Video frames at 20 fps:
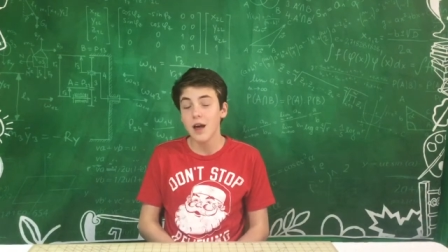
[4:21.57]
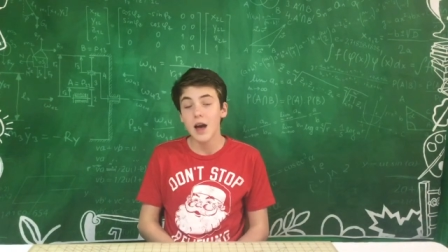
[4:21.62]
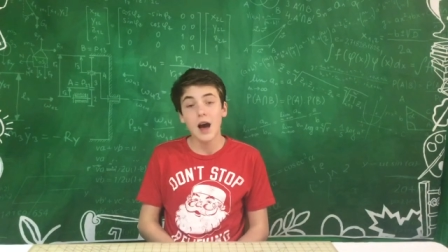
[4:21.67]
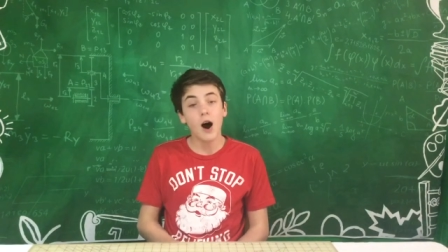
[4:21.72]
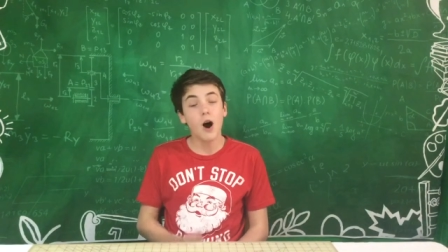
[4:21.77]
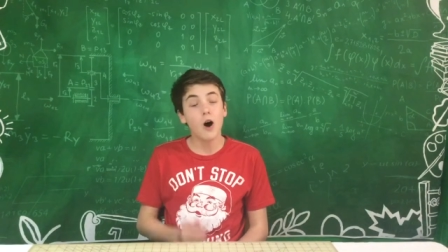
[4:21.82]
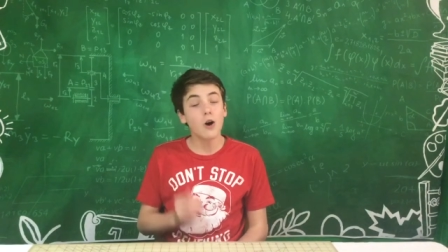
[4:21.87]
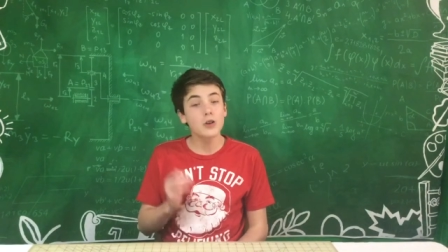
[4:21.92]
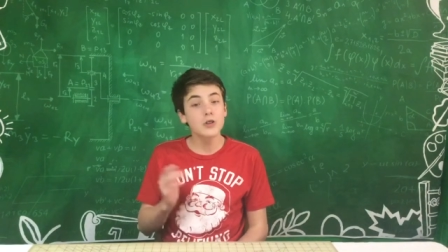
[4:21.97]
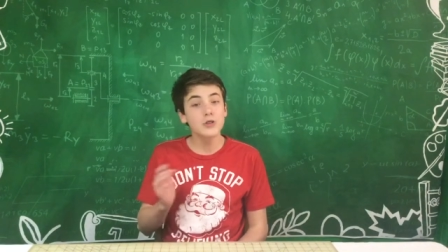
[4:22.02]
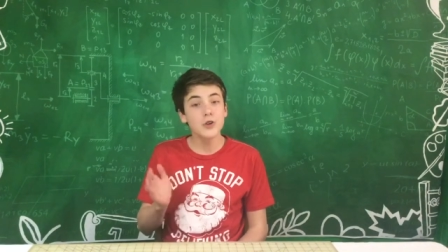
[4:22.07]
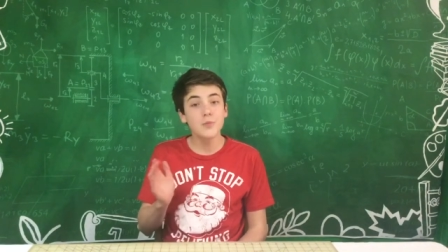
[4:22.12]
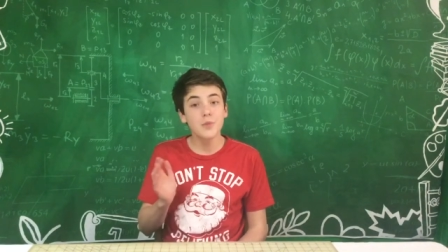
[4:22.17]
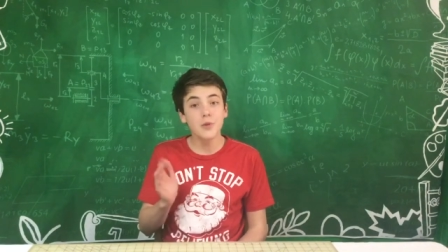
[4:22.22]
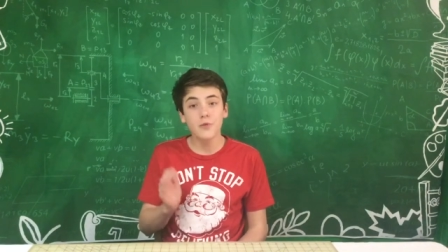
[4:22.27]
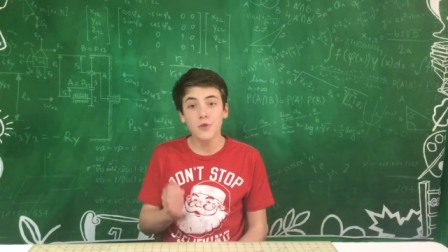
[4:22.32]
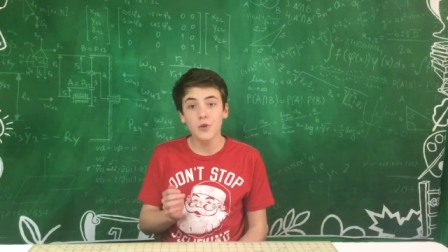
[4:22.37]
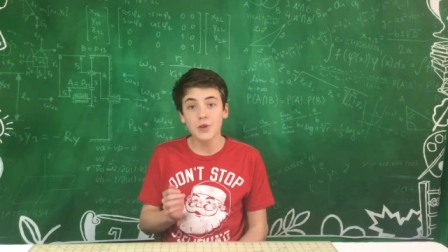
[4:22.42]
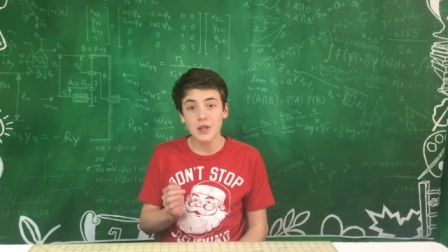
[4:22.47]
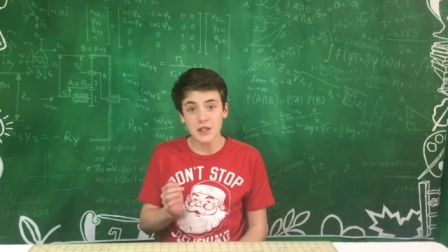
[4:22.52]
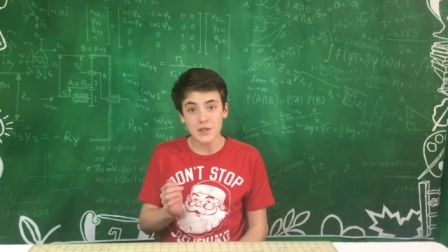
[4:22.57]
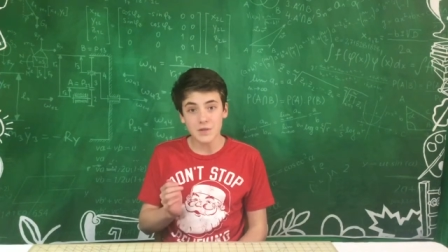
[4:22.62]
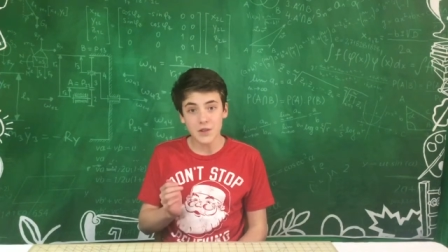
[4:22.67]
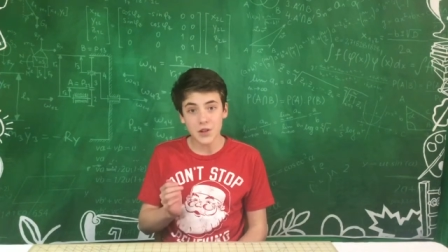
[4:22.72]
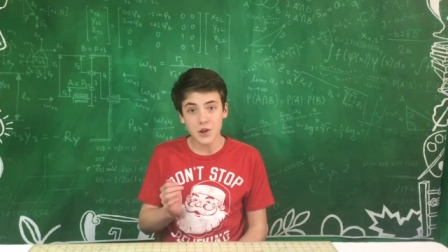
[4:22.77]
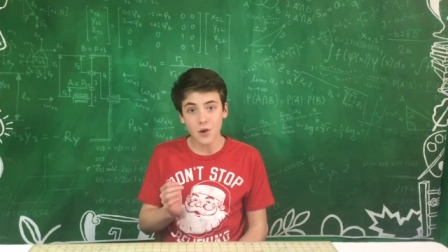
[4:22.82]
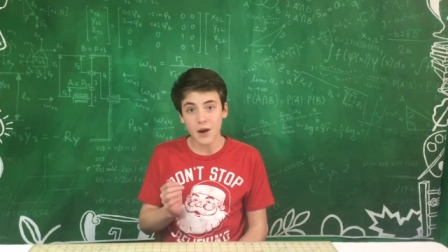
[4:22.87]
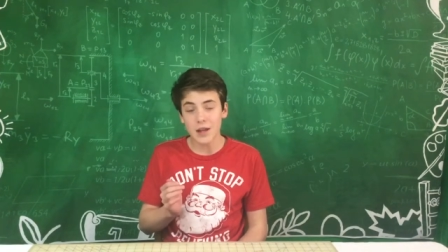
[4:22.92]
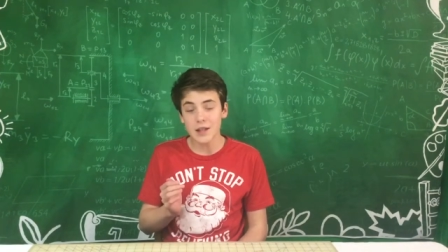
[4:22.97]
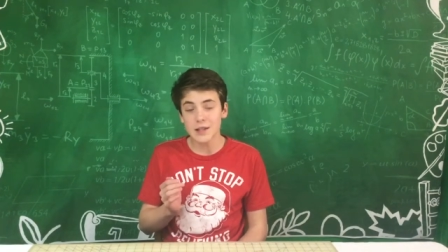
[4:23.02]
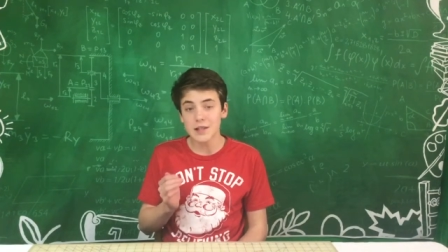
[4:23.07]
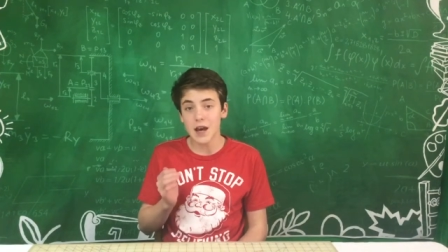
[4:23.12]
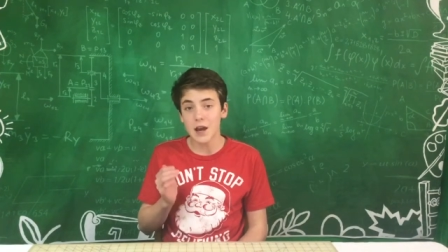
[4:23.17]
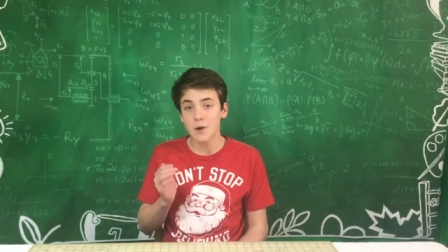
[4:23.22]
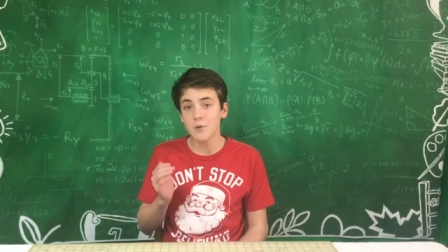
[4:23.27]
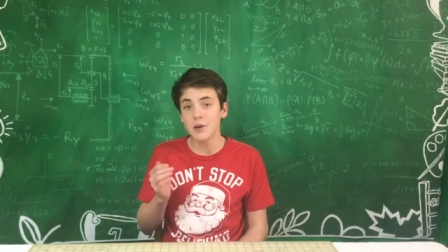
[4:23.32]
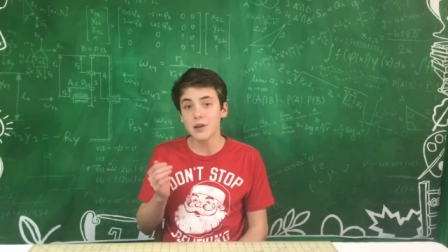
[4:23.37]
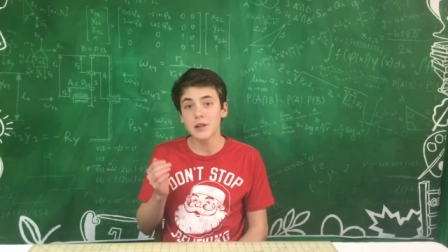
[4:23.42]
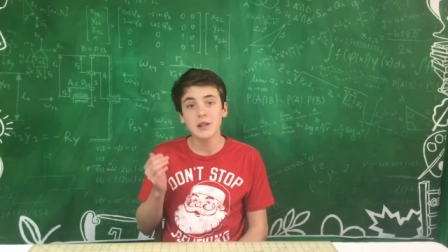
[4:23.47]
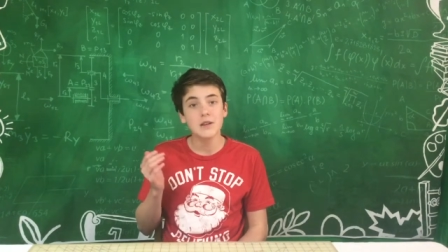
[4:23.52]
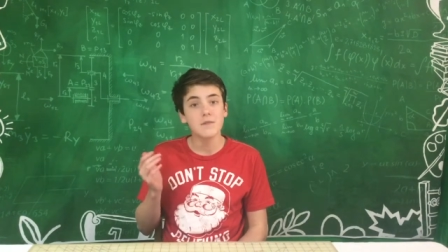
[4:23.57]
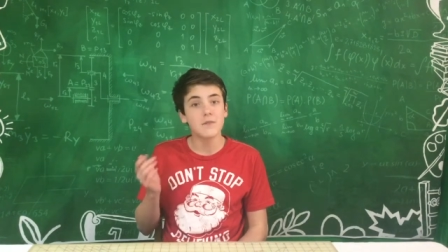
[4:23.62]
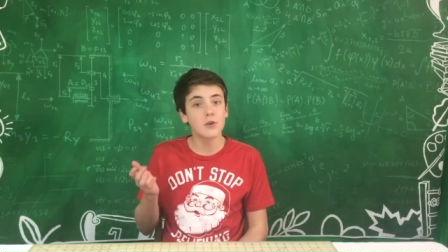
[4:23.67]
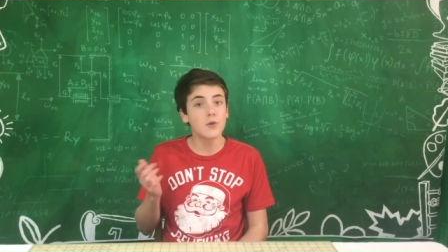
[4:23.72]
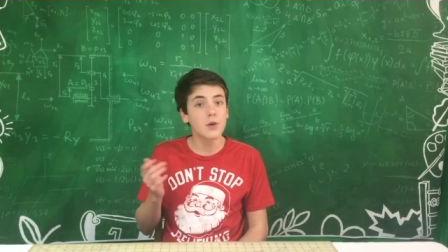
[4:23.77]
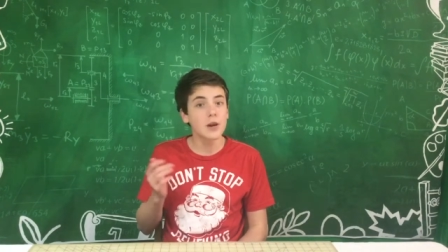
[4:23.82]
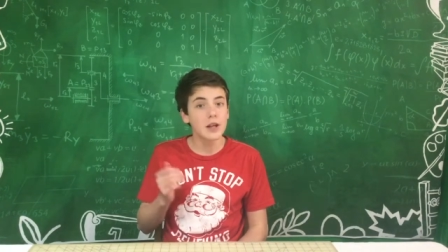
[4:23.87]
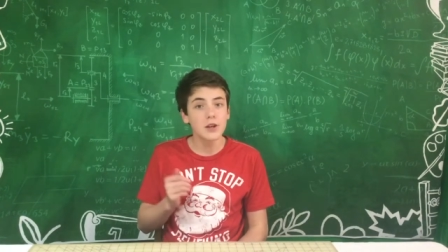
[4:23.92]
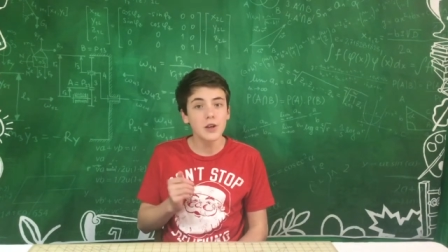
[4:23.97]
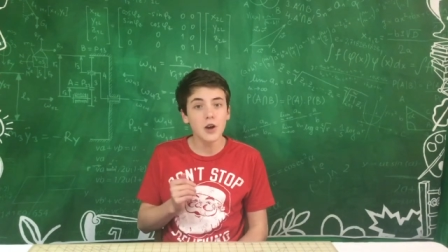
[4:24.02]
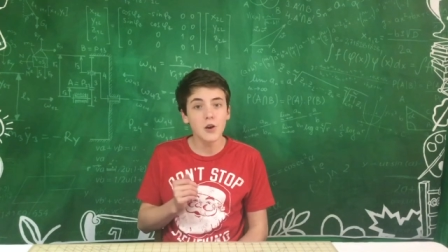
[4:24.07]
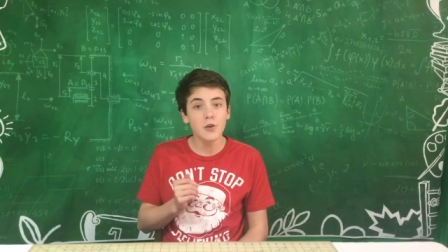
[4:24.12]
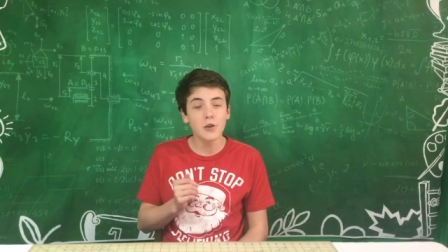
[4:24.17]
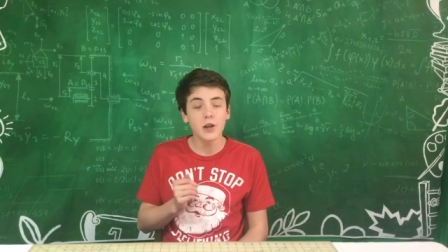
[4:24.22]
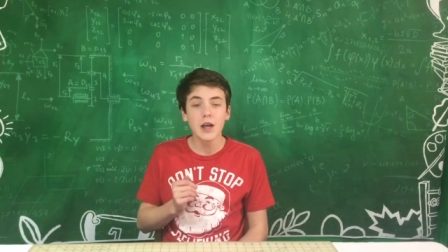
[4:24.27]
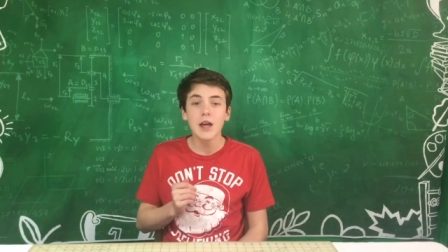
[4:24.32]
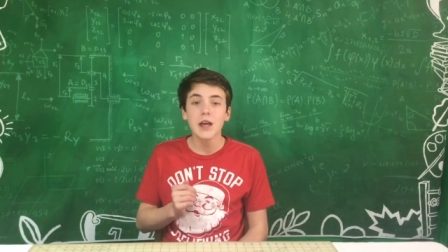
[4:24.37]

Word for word: Also, before this video ends, I want to leave a quick note